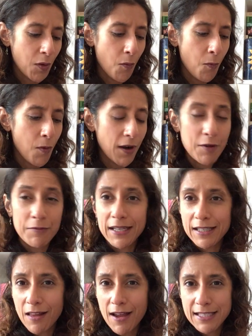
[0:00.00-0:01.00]
what I
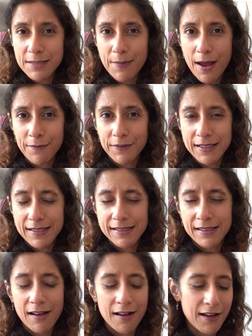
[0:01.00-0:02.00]
really liked about
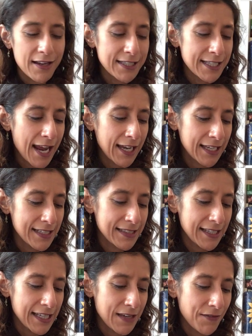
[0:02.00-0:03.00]
this deck is
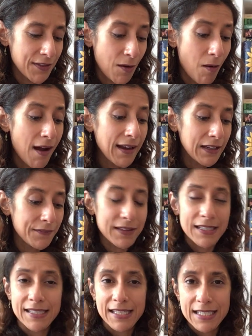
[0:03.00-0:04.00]
that even though I live in
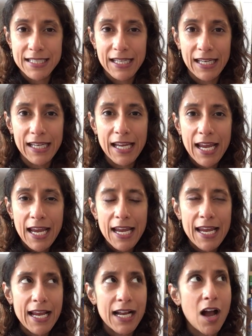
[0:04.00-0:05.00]
the city,
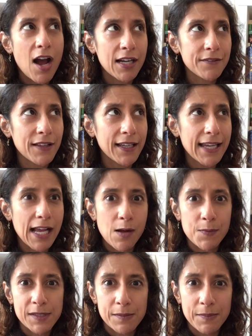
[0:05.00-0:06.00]
it kind of like
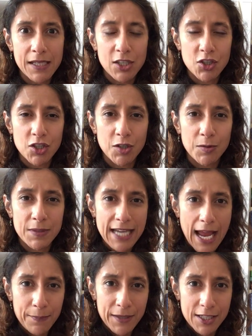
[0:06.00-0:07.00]
helps me to
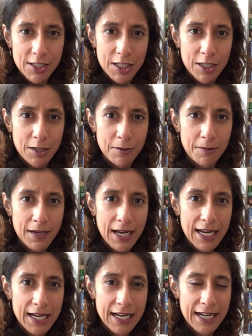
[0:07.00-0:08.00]
tap into
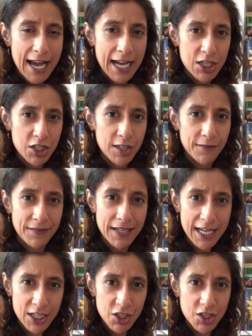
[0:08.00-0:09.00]
an energy of
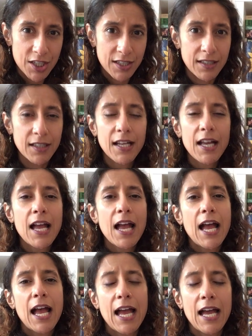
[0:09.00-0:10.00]
nature
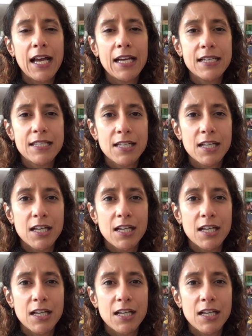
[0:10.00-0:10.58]
and